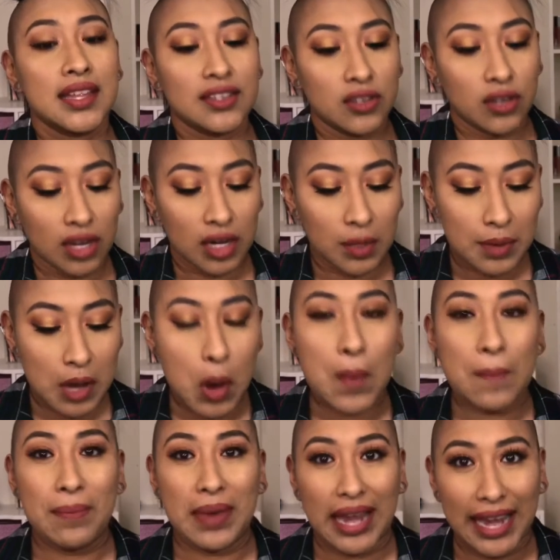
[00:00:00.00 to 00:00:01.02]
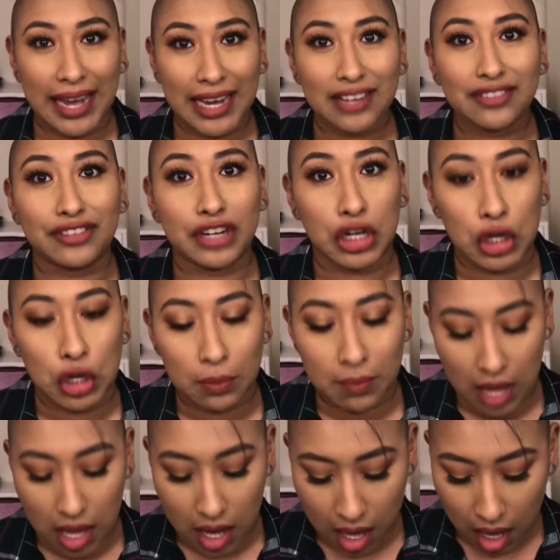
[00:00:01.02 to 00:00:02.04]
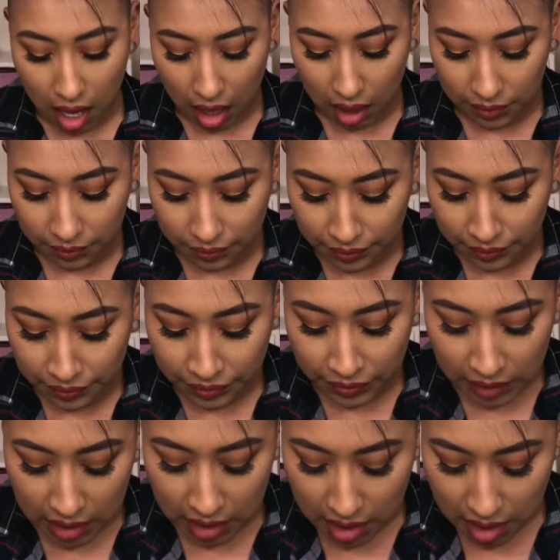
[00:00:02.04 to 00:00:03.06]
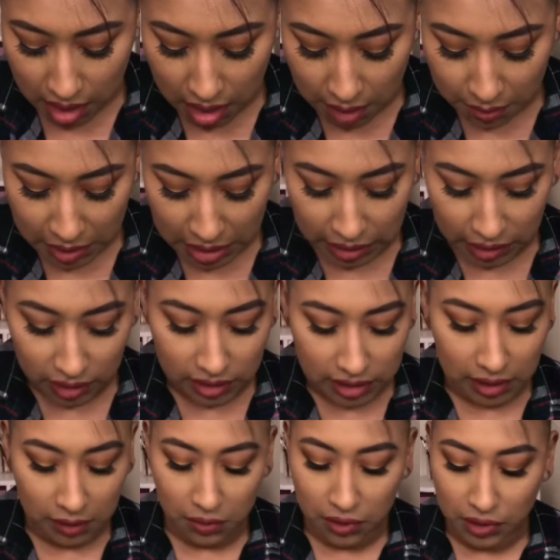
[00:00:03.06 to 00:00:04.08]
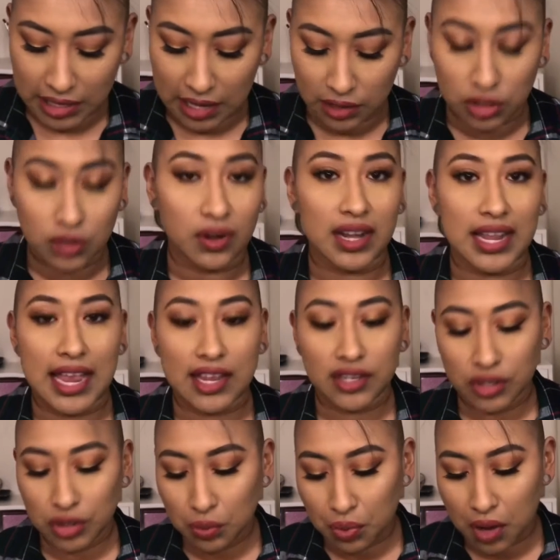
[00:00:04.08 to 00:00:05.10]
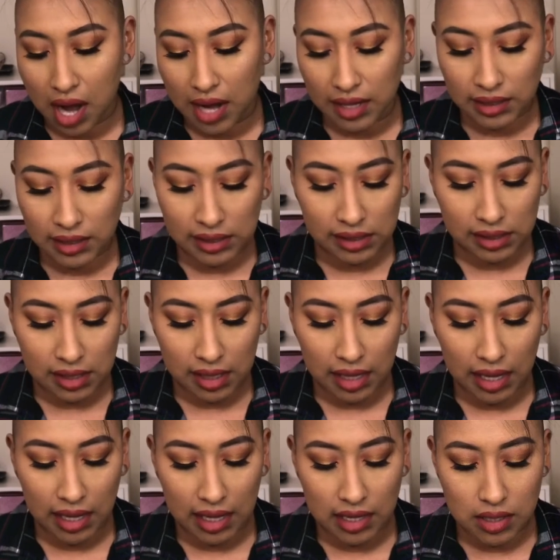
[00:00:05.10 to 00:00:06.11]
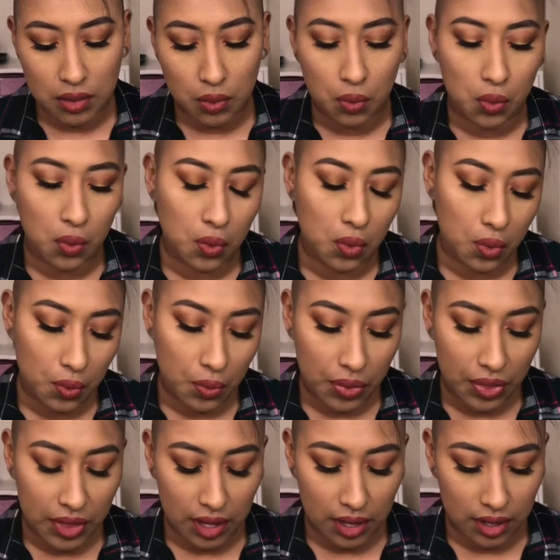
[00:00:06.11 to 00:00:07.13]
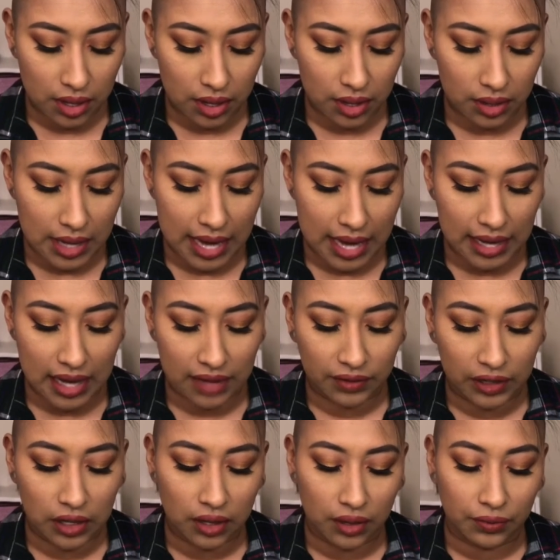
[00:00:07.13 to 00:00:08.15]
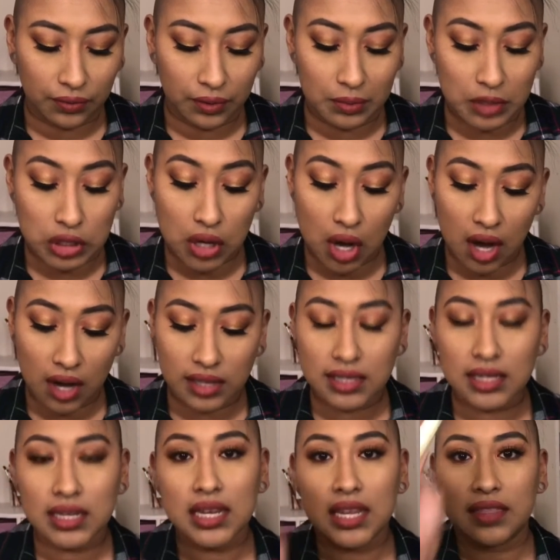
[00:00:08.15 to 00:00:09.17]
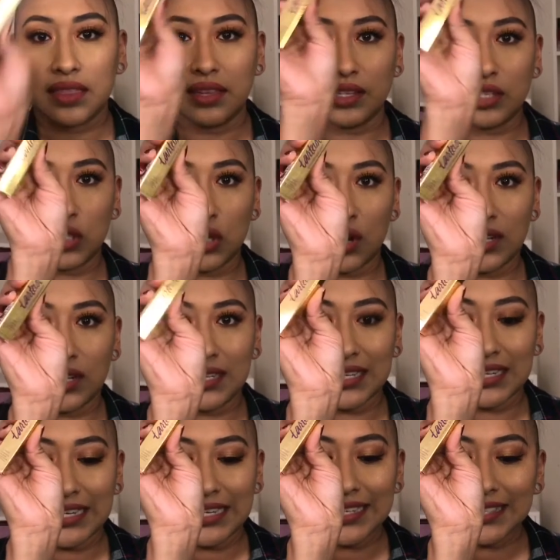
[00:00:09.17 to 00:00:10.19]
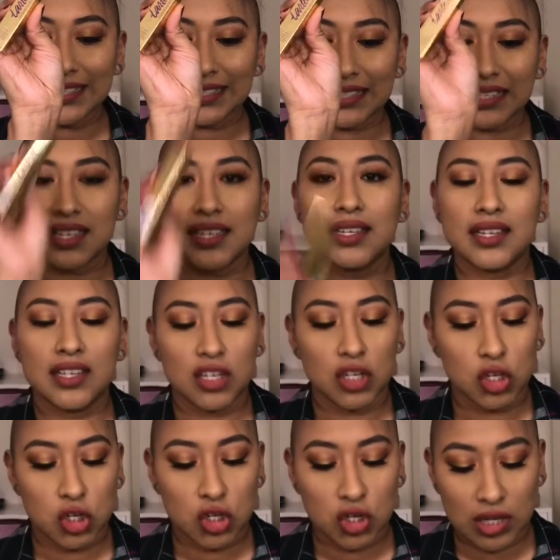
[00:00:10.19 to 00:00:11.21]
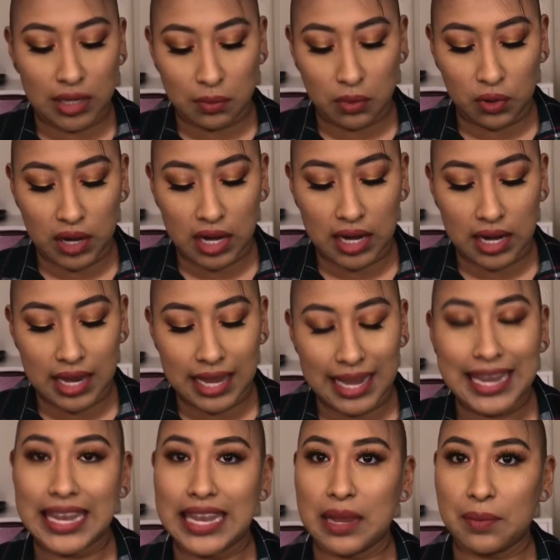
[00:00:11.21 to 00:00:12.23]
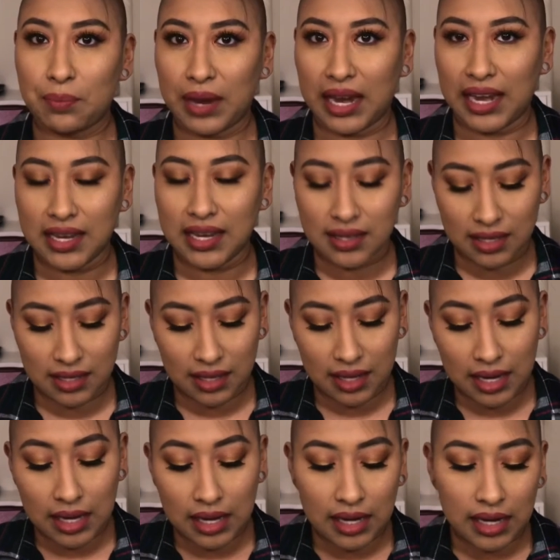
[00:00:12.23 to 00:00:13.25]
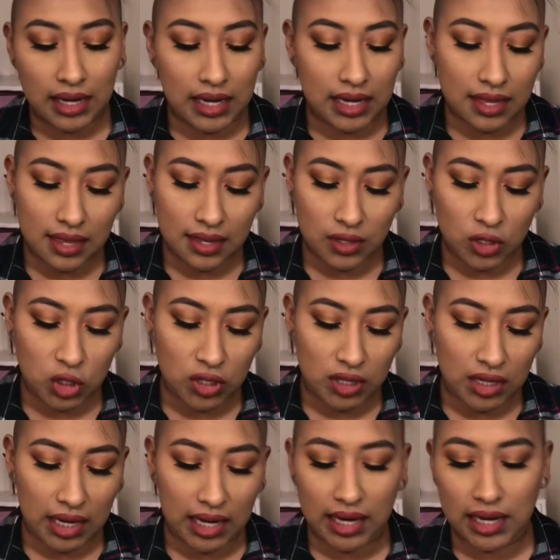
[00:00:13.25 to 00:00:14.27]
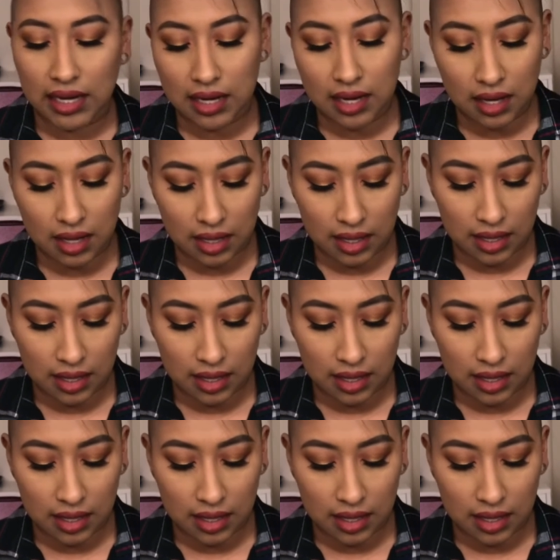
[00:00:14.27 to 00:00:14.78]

Talk about bang for your buck. And it looks like we're down to our last two products, and I have here from Tarte, the Tarte East Shimmering Lip Paint in the shade